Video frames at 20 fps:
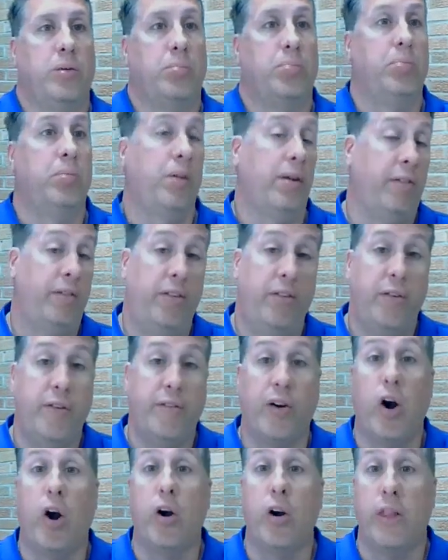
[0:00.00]
to if you've
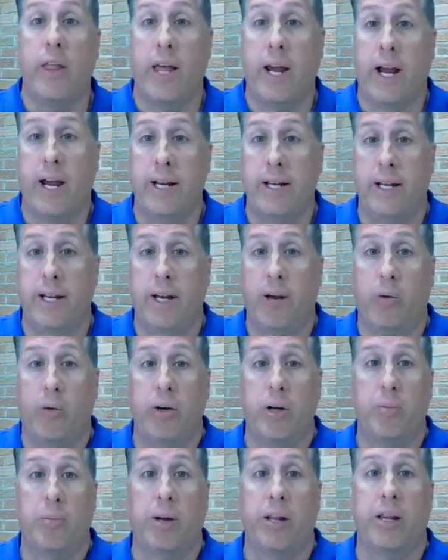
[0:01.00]
never heard that idea, I
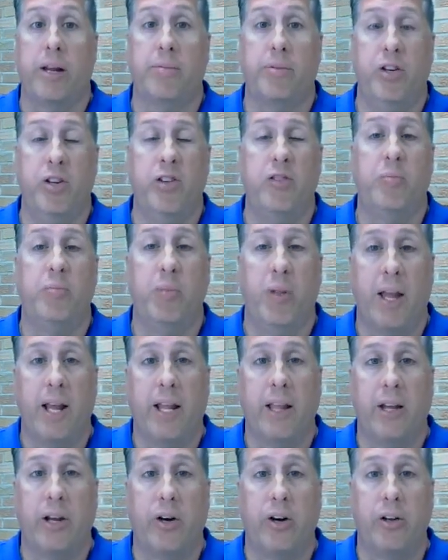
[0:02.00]
wanted to bring it up to you. You've
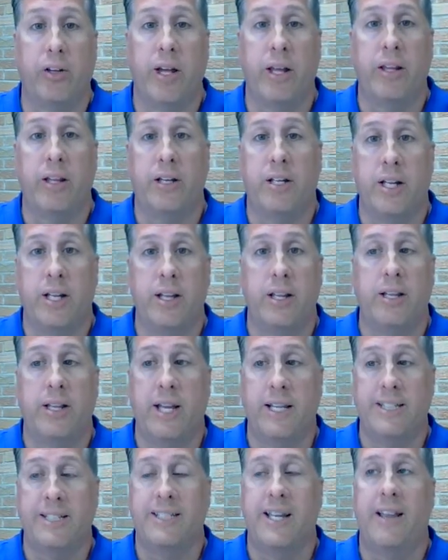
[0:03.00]
likely heard that that ten, it
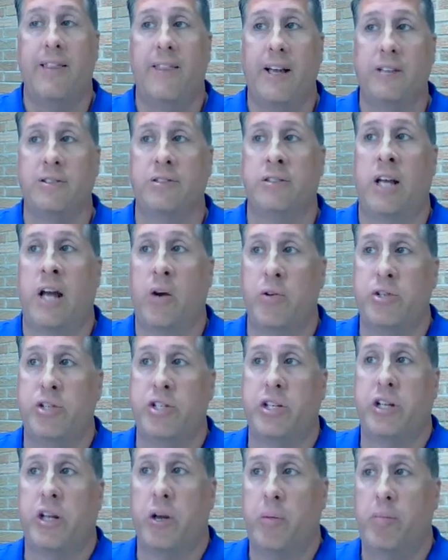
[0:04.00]
takes 10,000
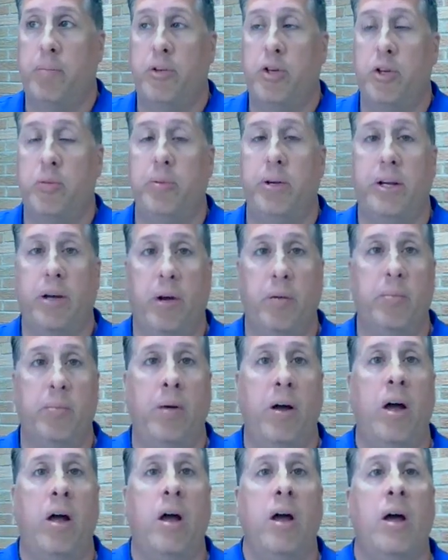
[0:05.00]
hours to come to
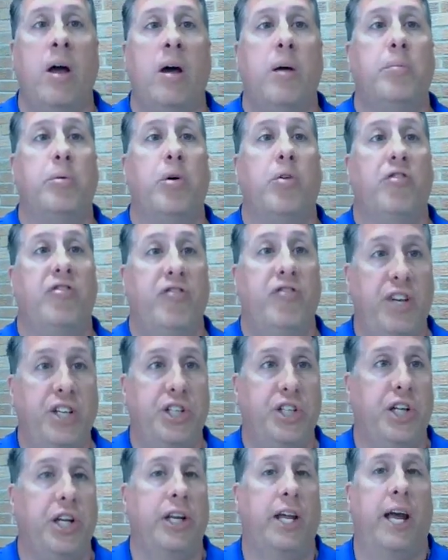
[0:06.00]
become
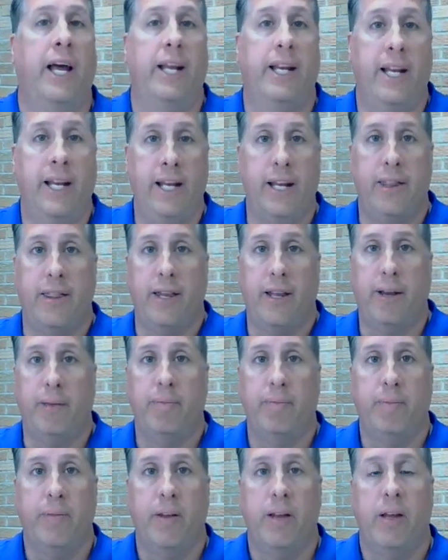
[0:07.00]
proficient at
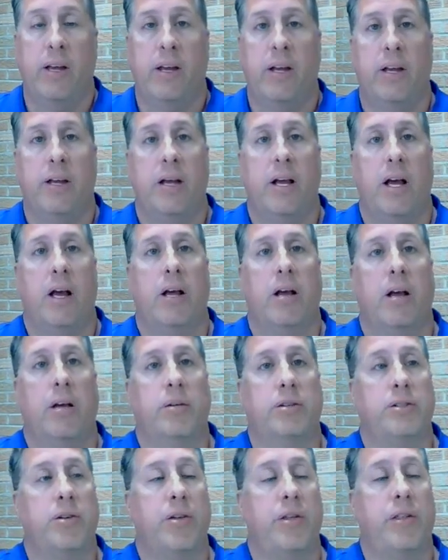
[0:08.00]
anything.
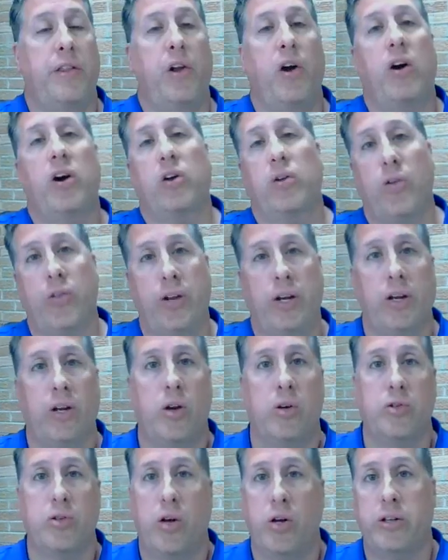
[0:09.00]
Uh, so then the article then
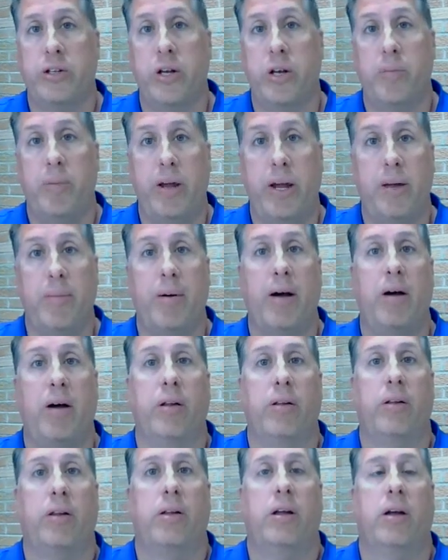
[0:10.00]
goes on to debate
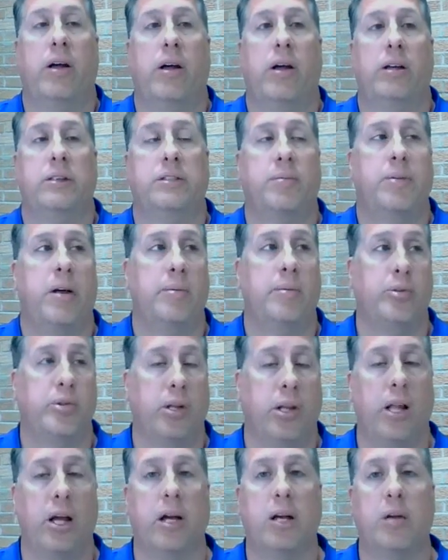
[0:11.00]
about uh,
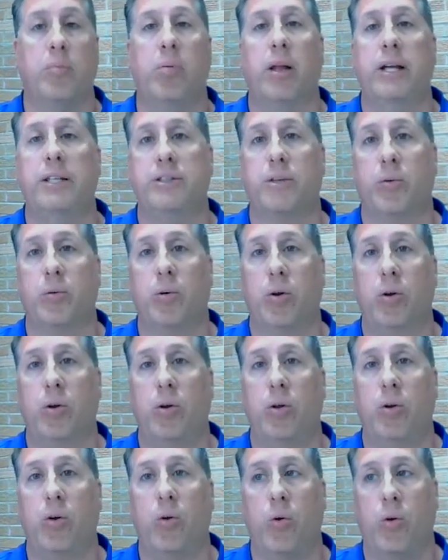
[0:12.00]
sometimes luck plays a
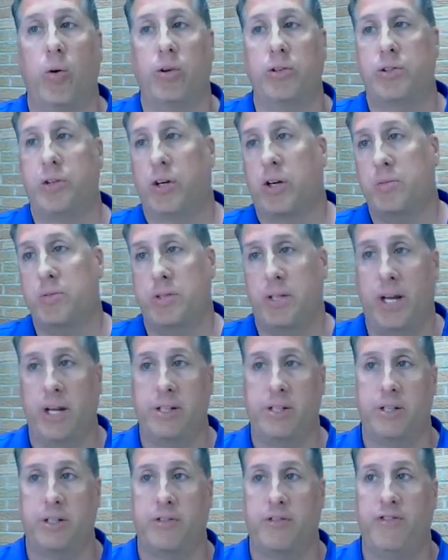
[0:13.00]
role or
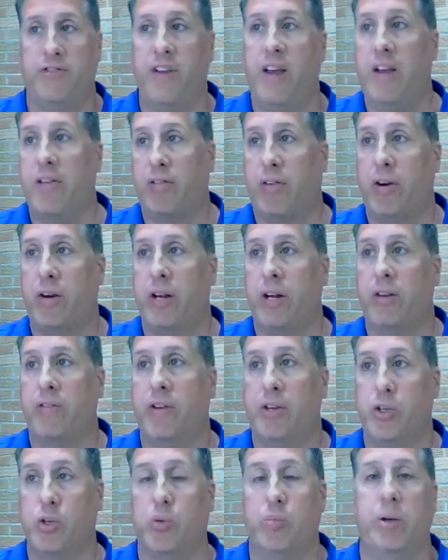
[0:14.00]
circumstances favor an
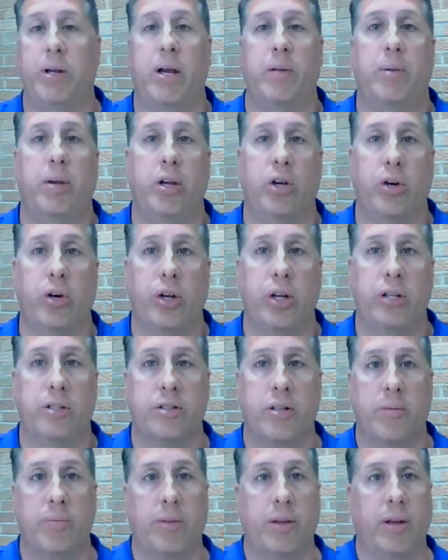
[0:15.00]
individual becoming good
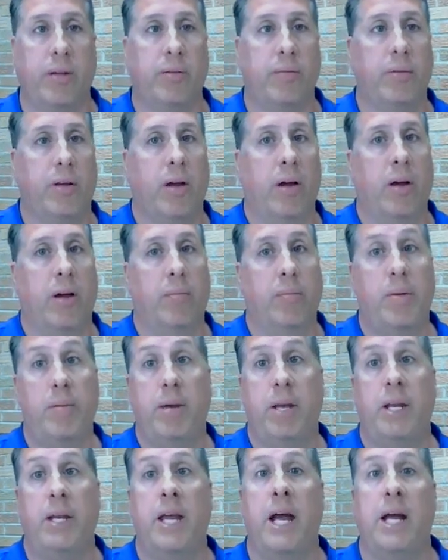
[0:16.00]
at something, uh,
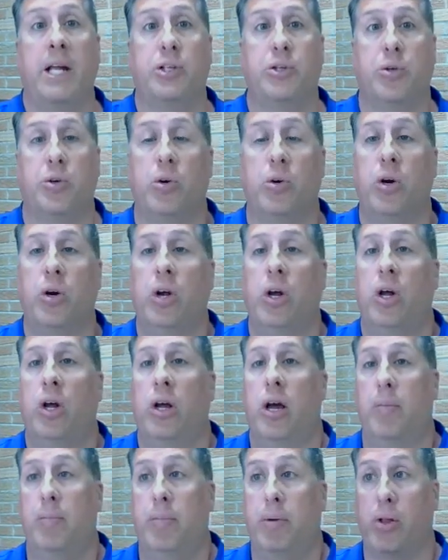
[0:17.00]
maybe a natural
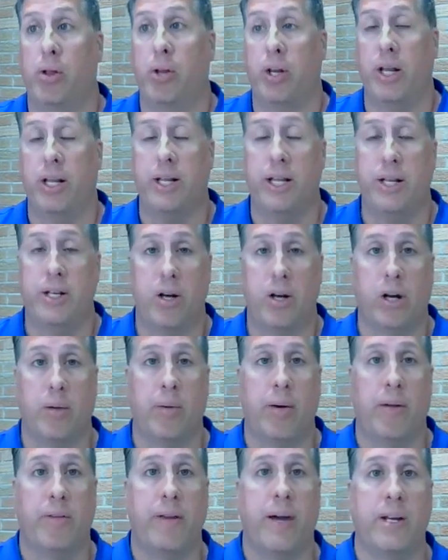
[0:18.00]
ability, and they talk
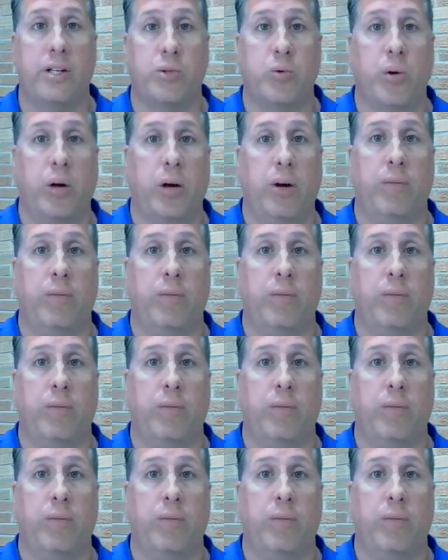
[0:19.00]
about that as